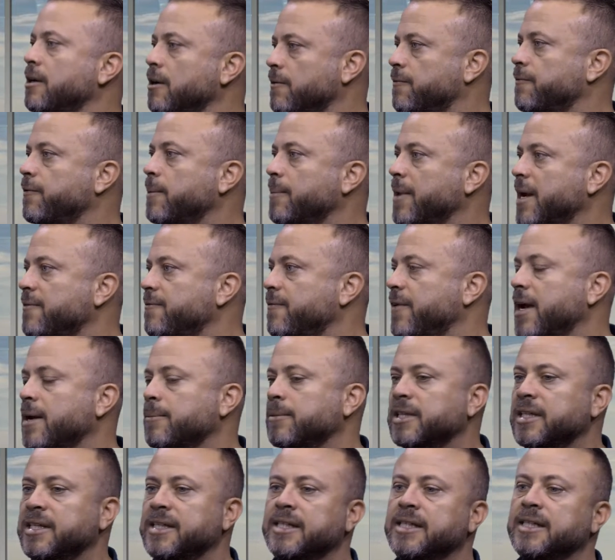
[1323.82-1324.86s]
for my
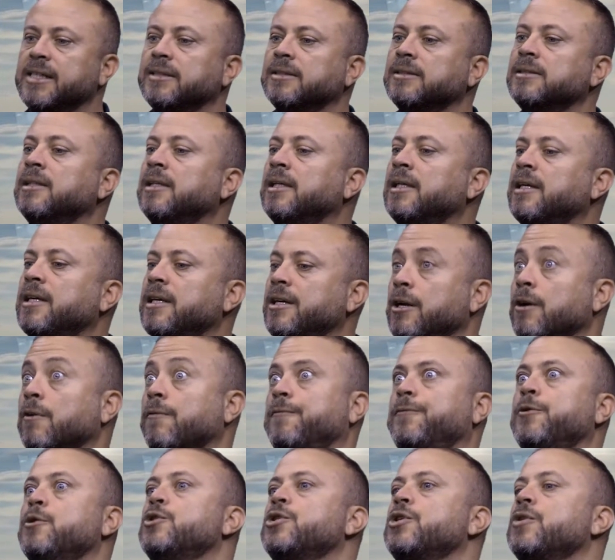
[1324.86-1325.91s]
family and,
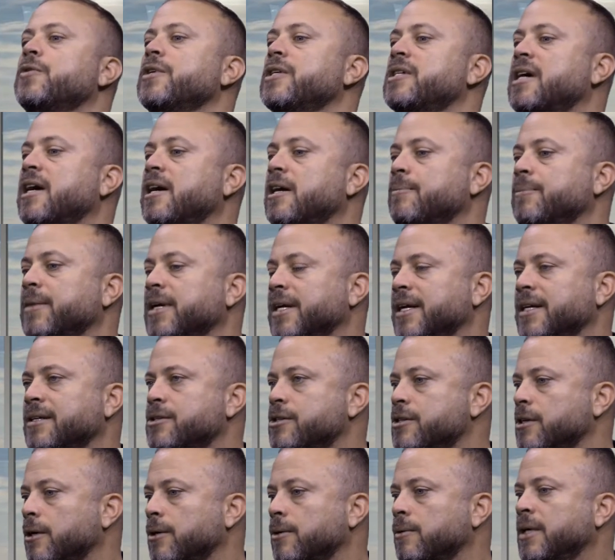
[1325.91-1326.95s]
future retirement. And
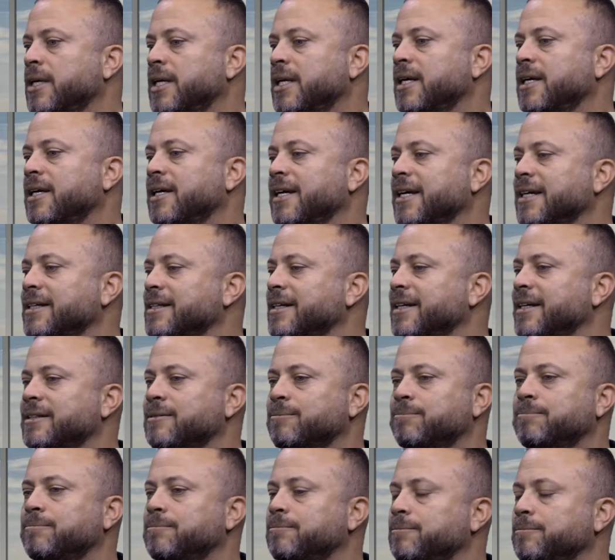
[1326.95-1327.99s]
so it
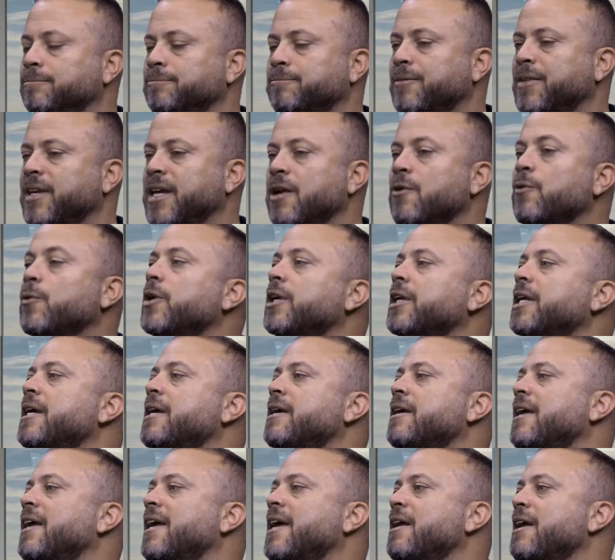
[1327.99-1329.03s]

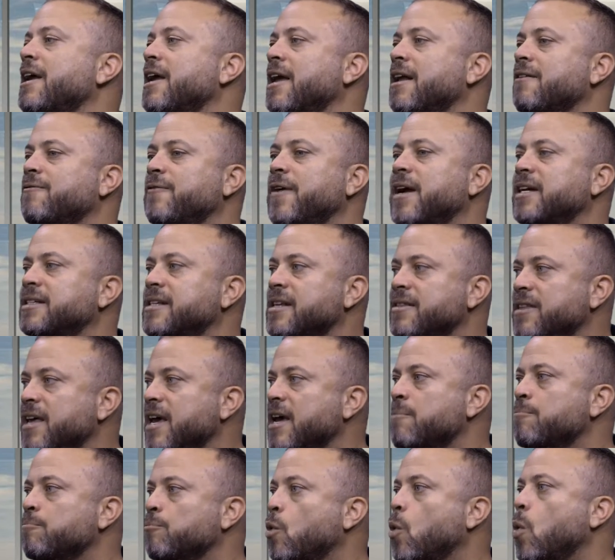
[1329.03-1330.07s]
really affected
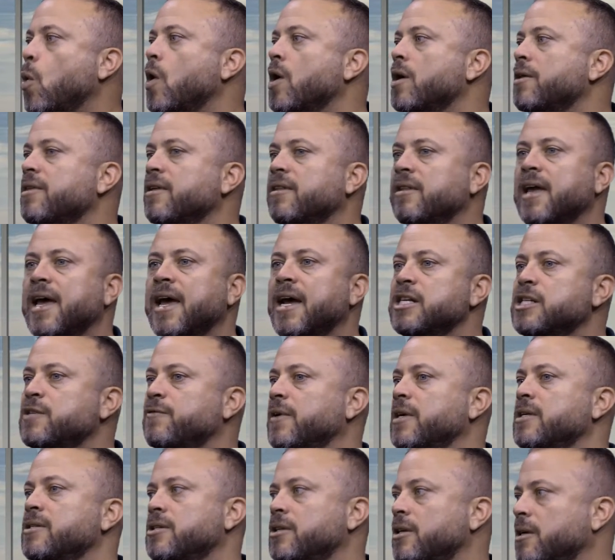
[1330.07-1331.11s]
them more than the hedge
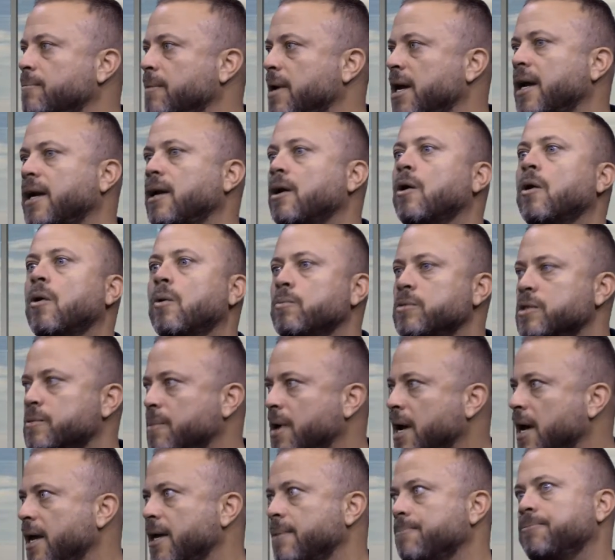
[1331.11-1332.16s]
funds that are buying homes
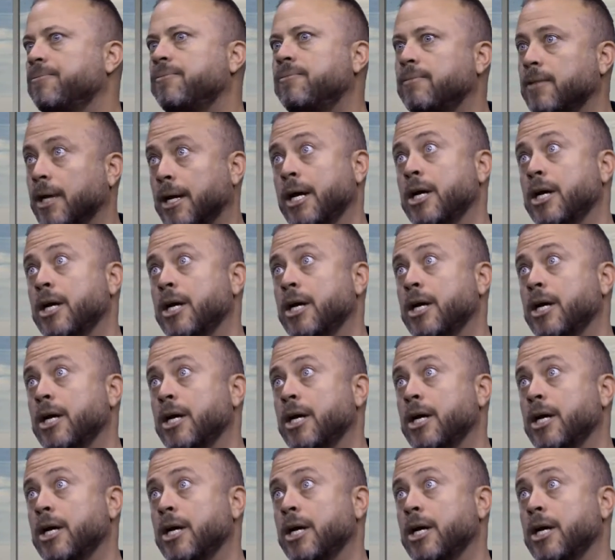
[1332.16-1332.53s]
by the